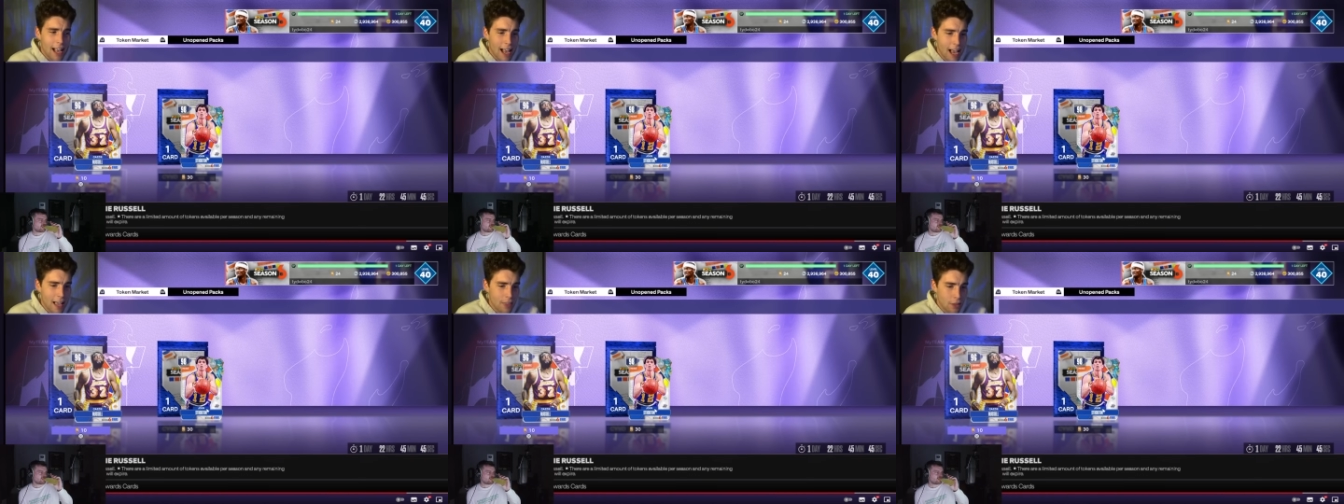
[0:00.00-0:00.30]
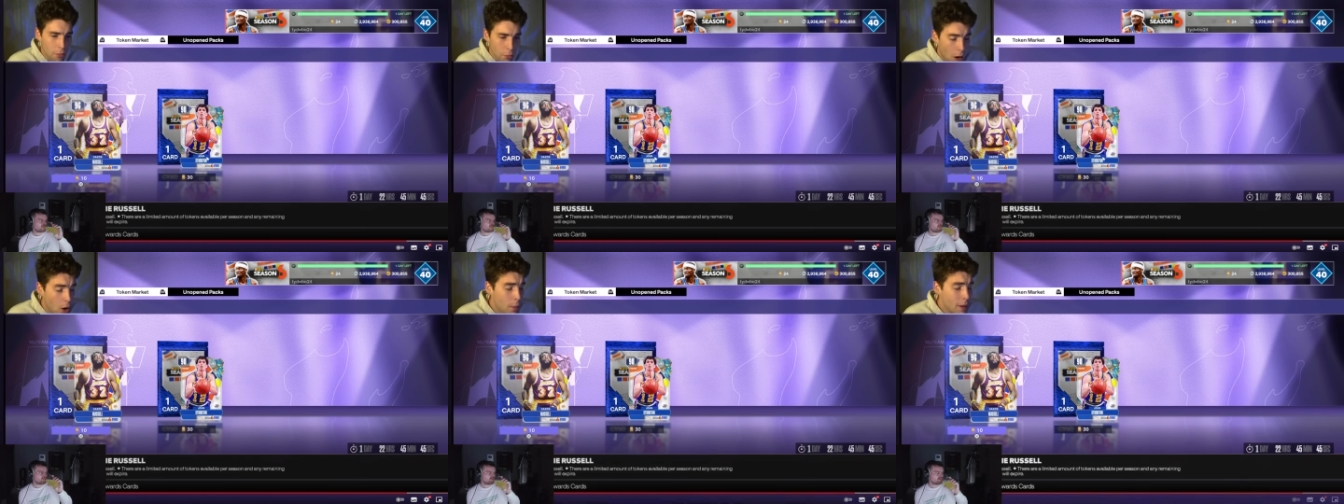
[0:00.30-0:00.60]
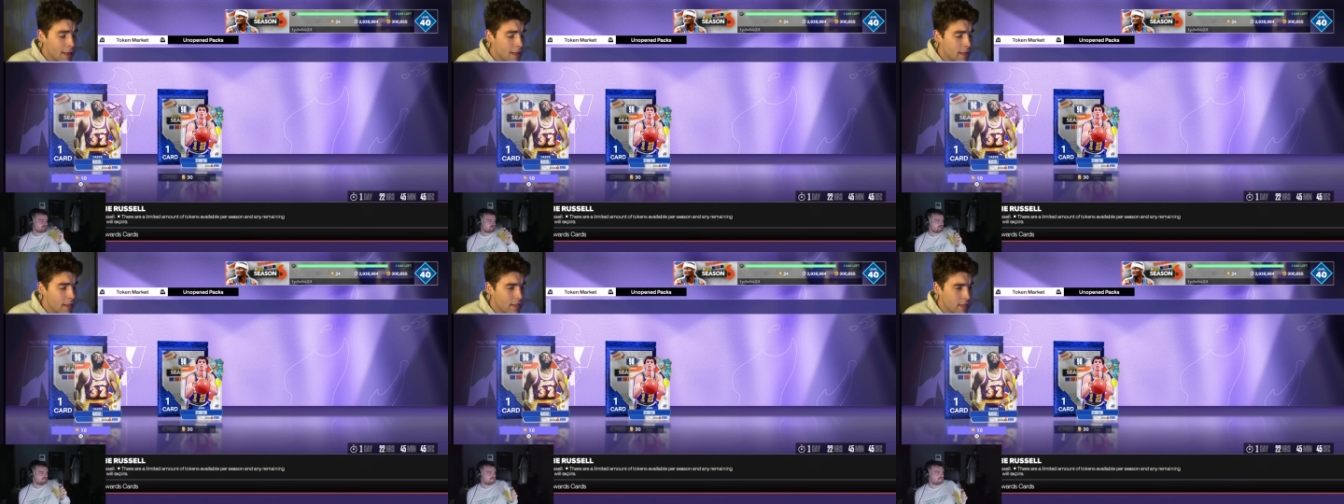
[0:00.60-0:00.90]
And the
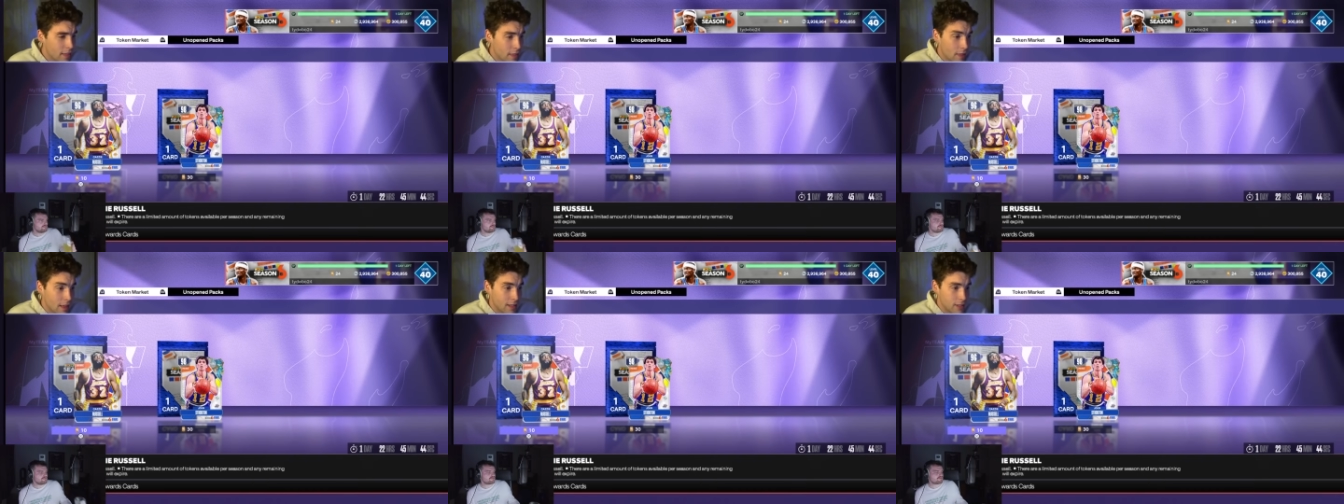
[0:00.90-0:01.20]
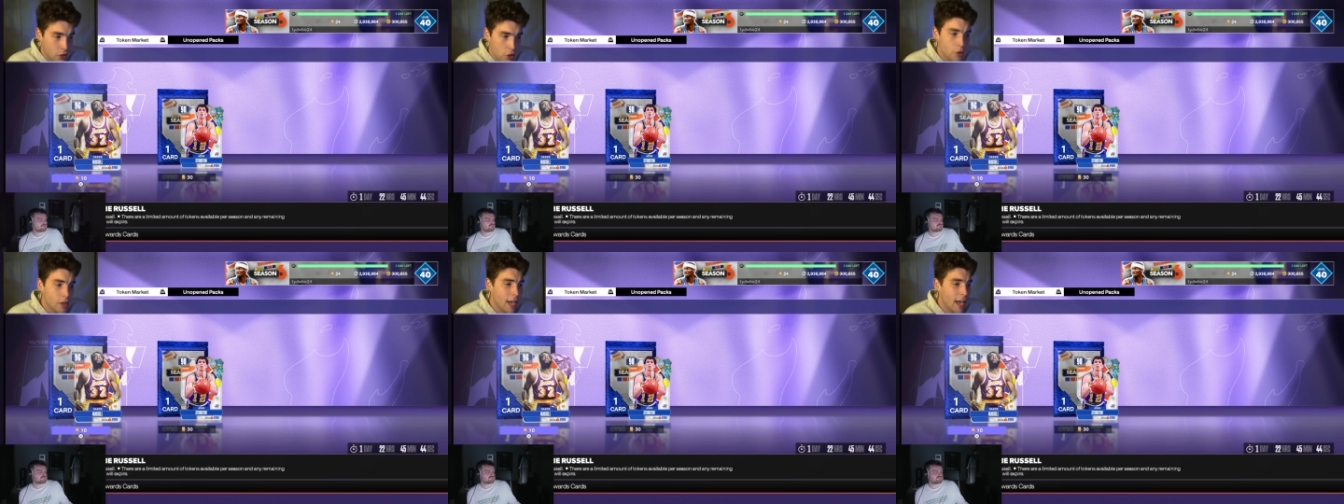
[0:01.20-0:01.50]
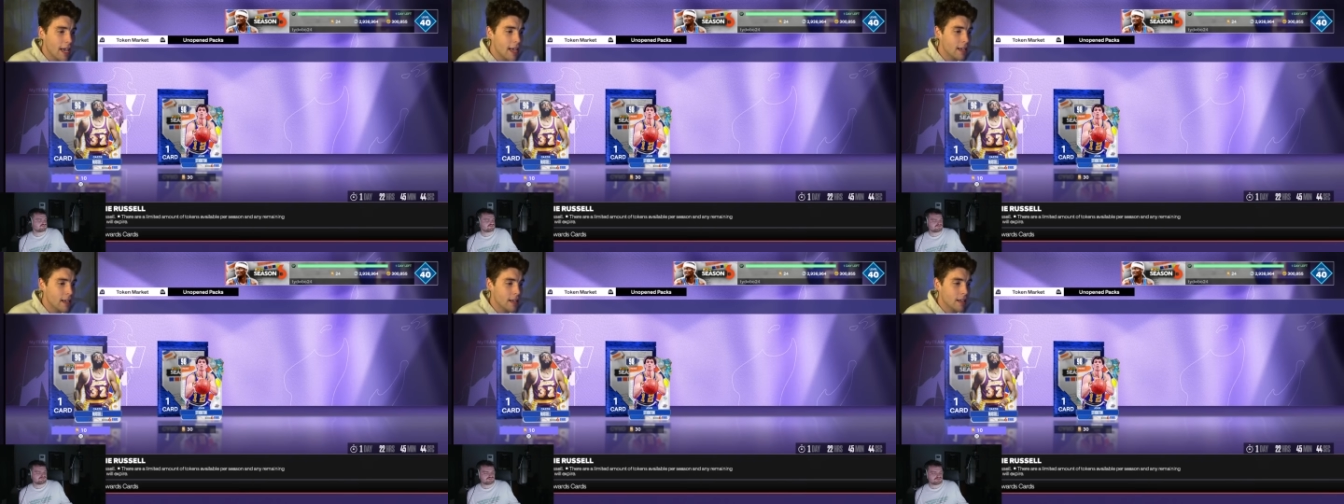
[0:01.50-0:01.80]
moment that
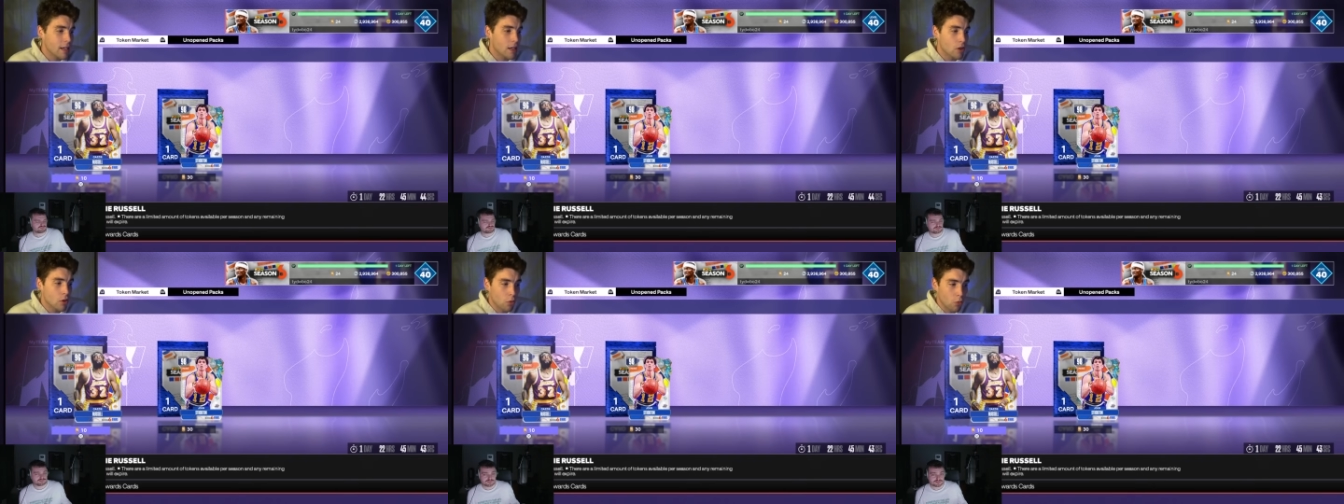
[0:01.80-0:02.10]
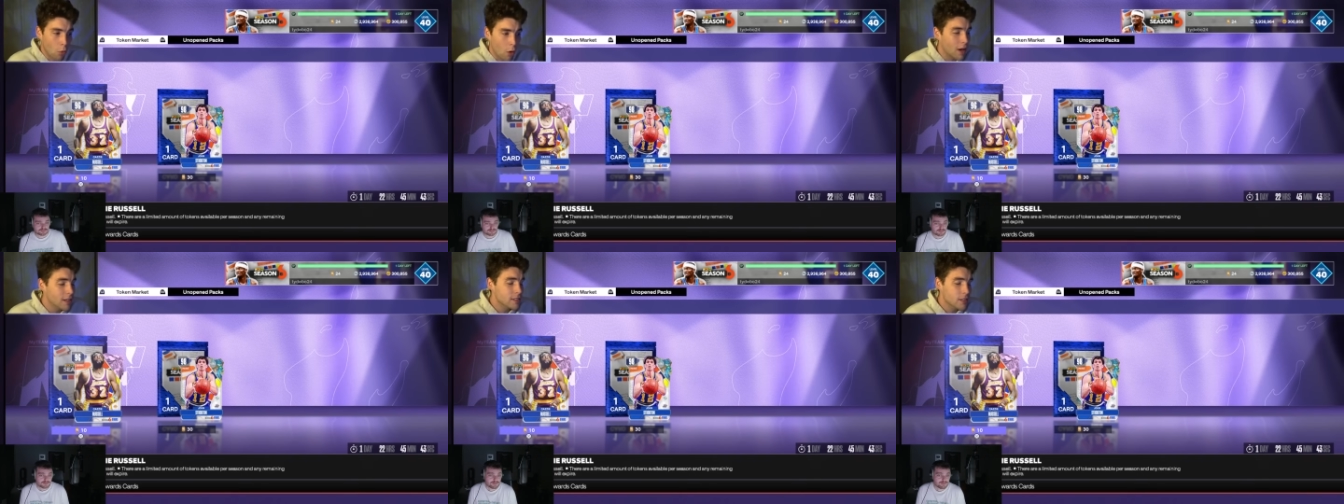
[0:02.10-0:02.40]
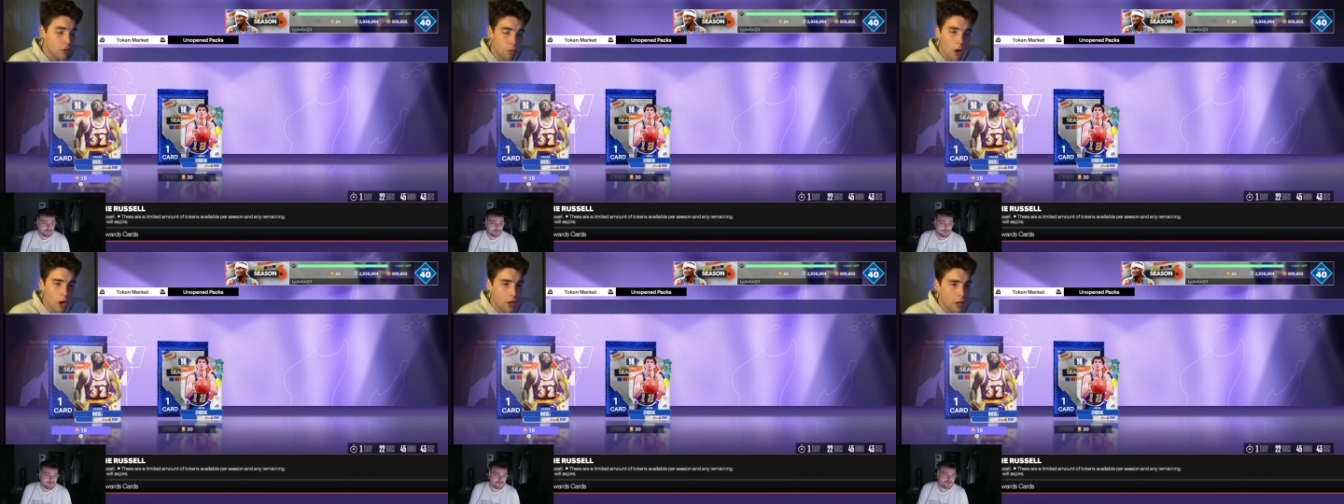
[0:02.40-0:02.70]
2K wants
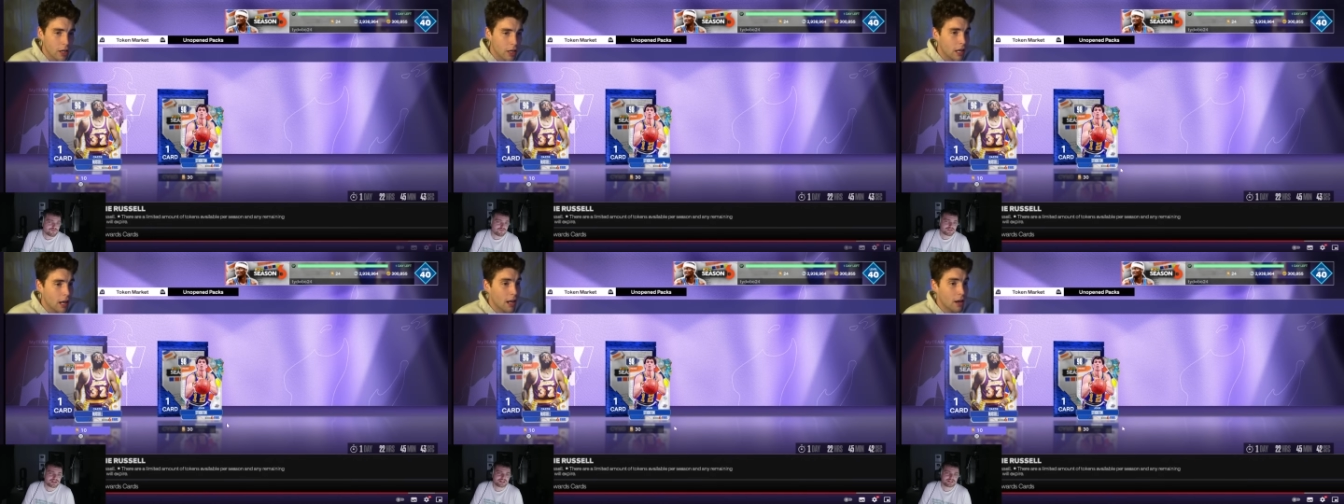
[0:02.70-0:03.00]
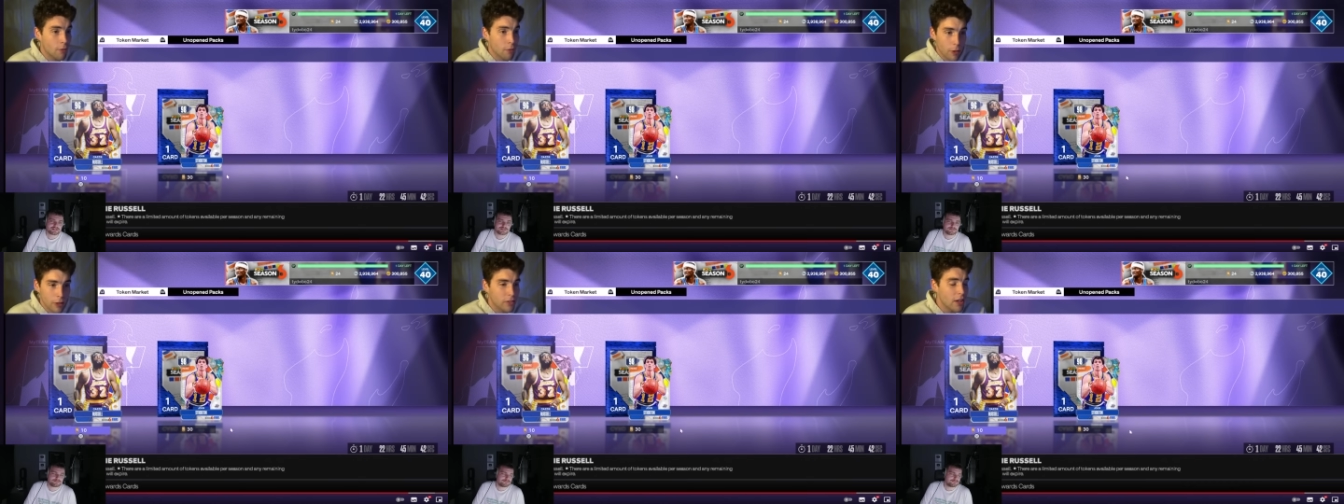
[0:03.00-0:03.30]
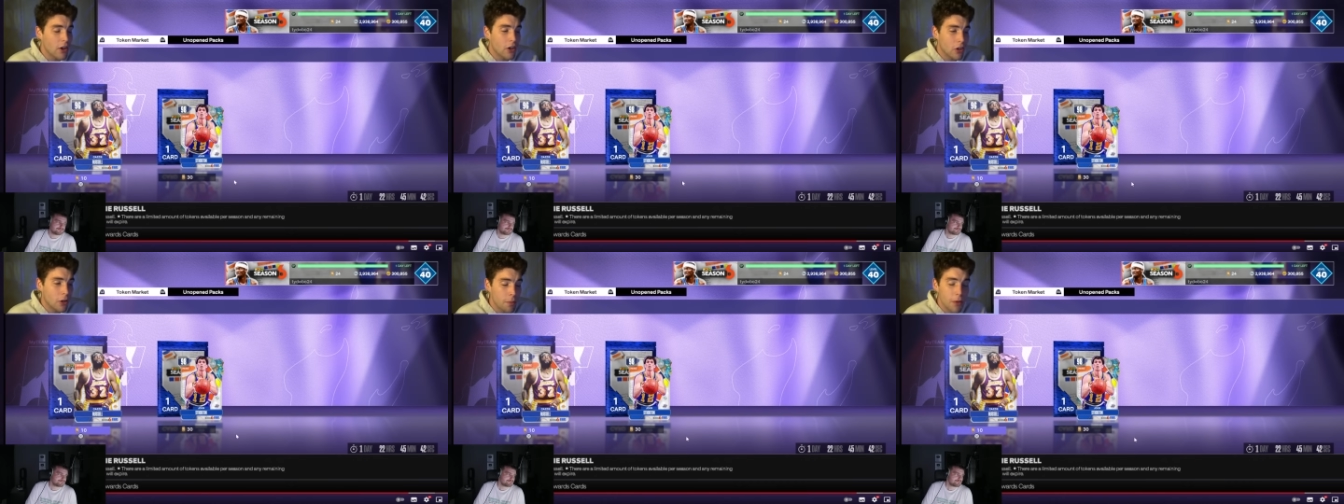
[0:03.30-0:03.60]
to work with
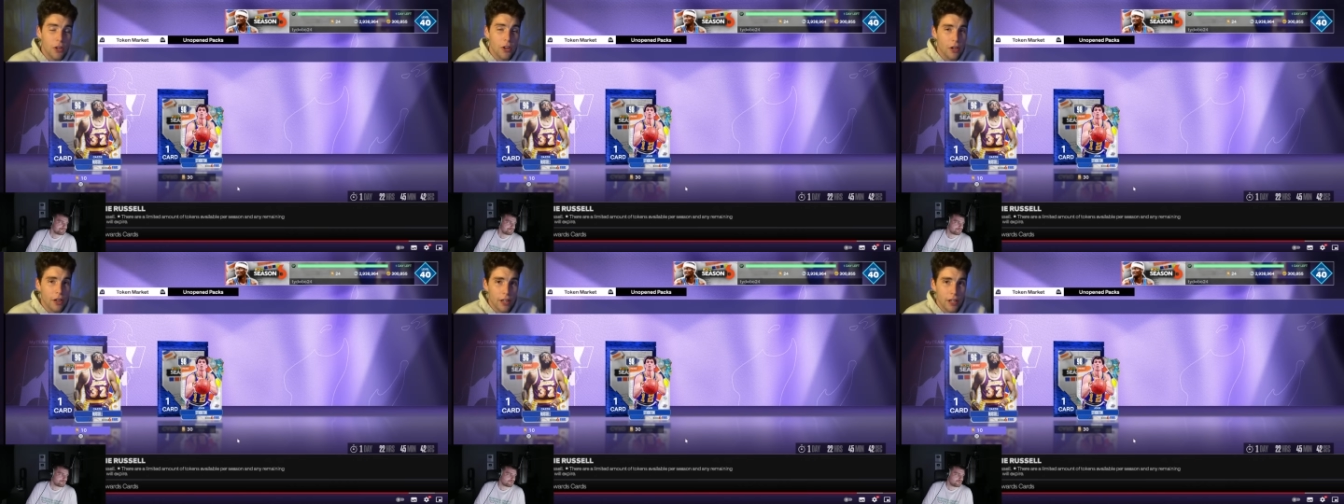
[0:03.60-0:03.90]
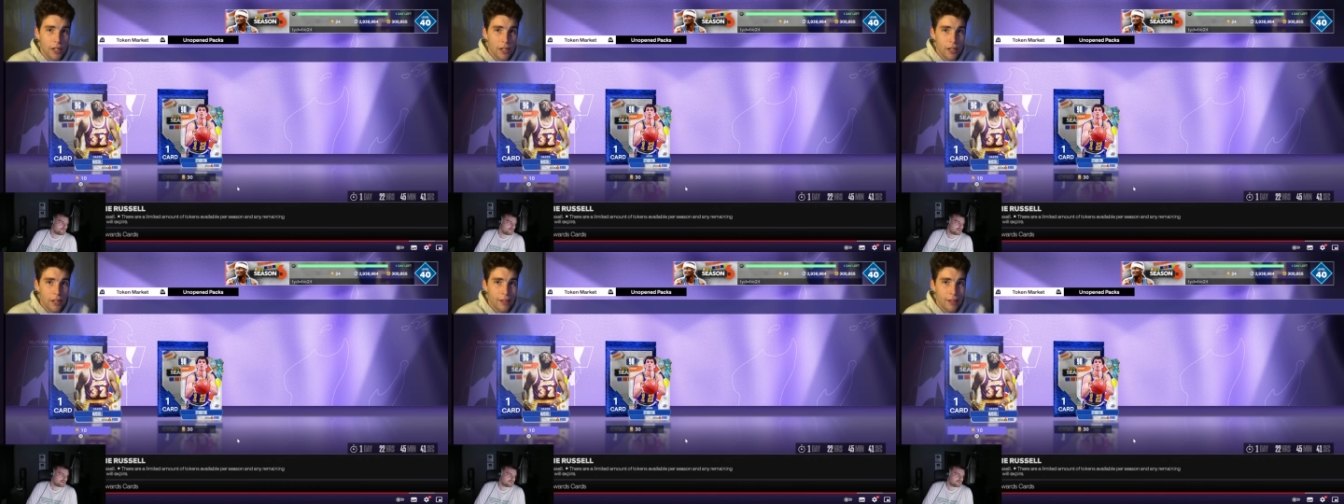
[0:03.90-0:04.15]
their community,